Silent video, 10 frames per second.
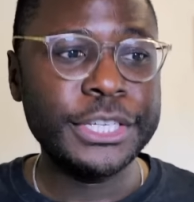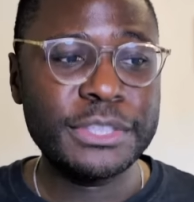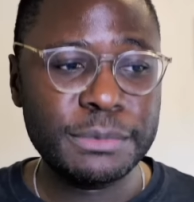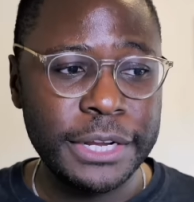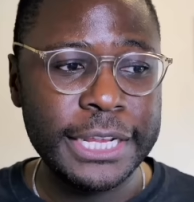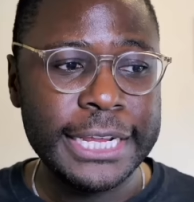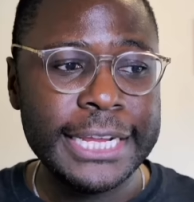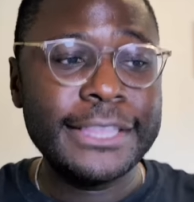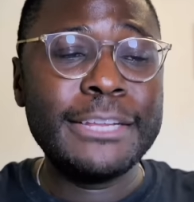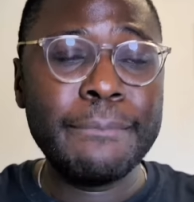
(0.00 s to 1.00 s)
Guess what?
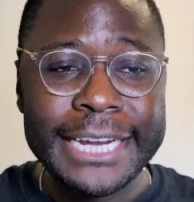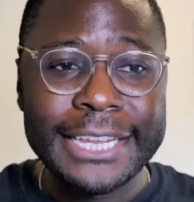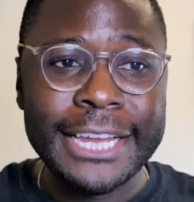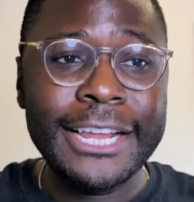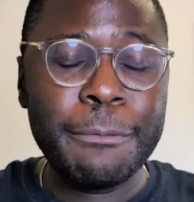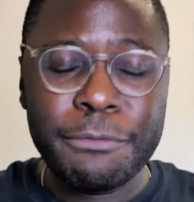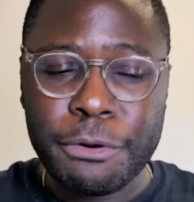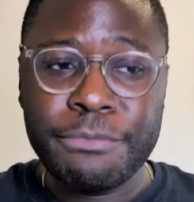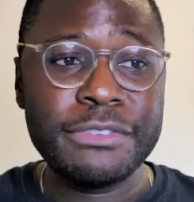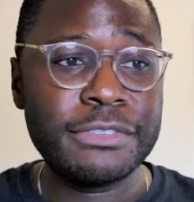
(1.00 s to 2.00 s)
the demand can
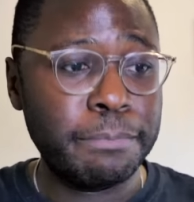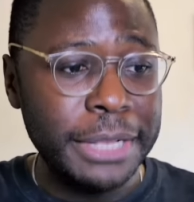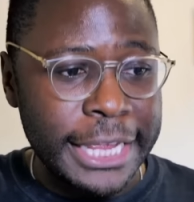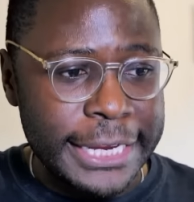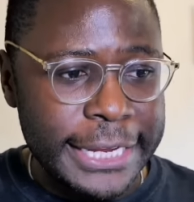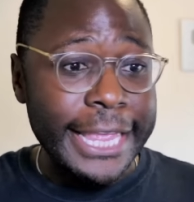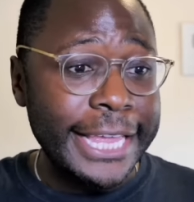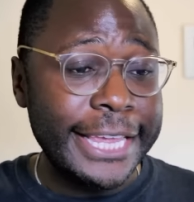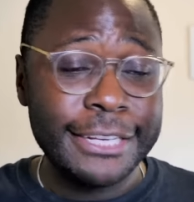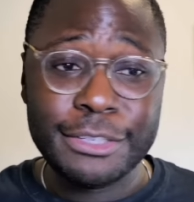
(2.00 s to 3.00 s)
outperform the supply,
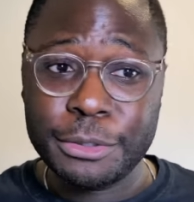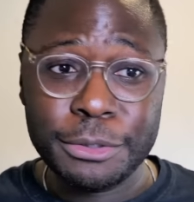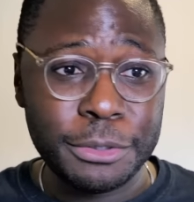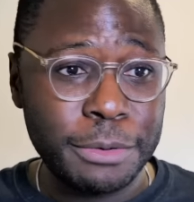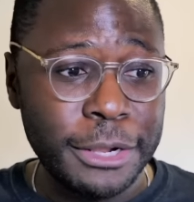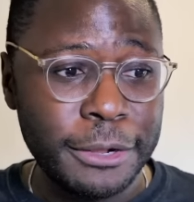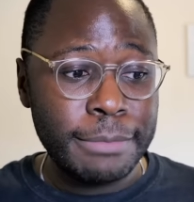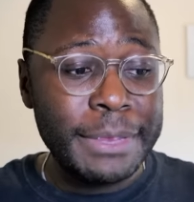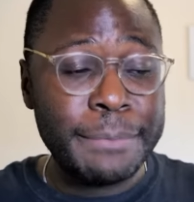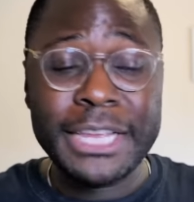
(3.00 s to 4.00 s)
it can still do well.
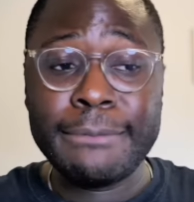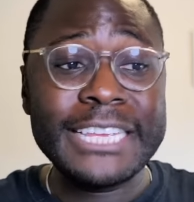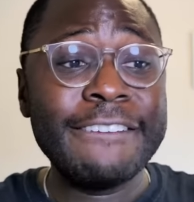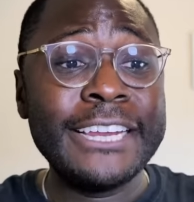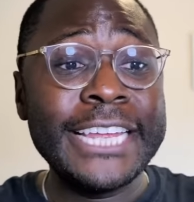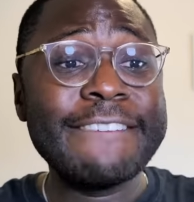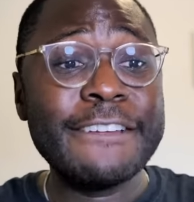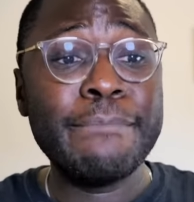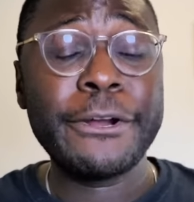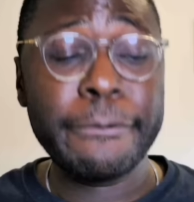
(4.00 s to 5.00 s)
Maybe it becomes even an
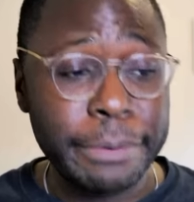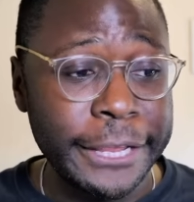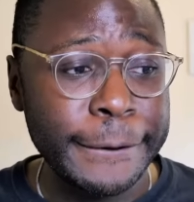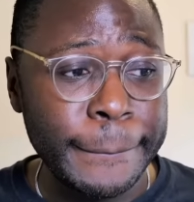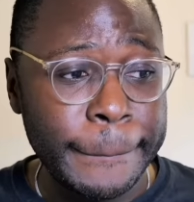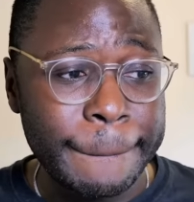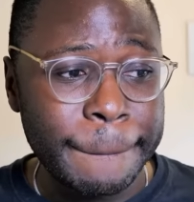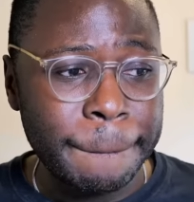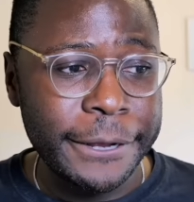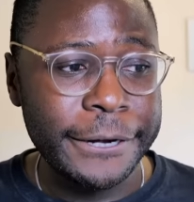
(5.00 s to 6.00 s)
even better play.
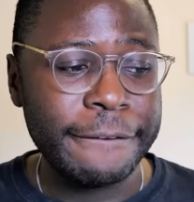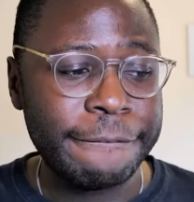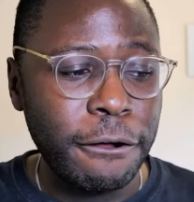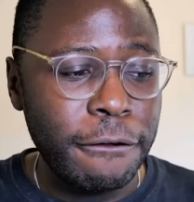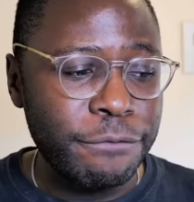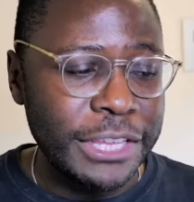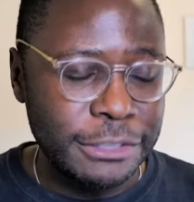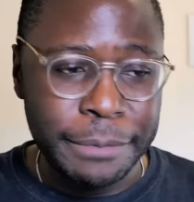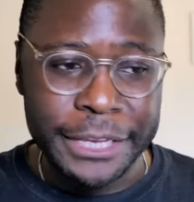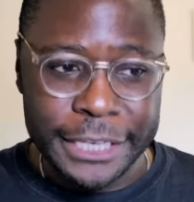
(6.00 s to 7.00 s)
But if all
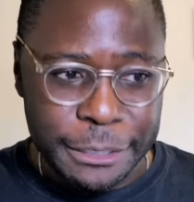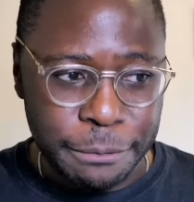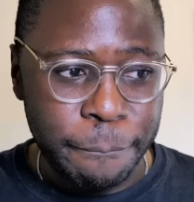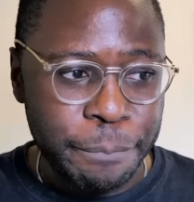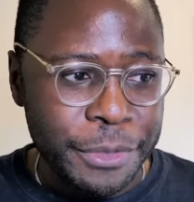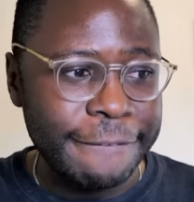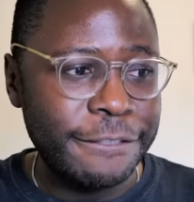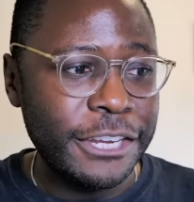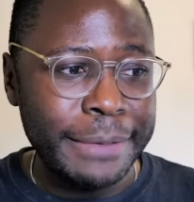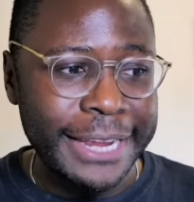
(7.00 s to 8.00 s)
things are being equal, if
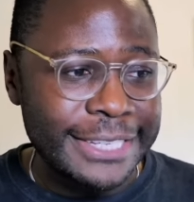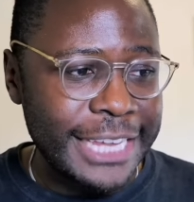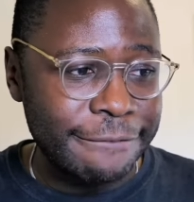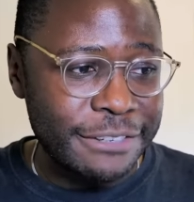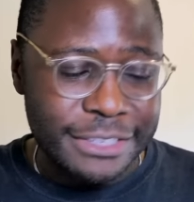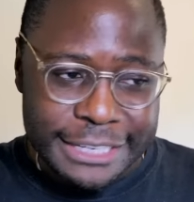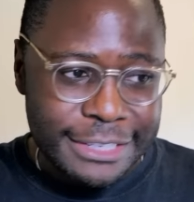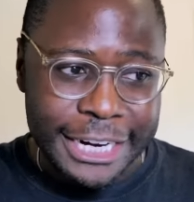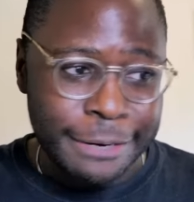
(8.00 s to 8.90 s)
the demand side for Sei is not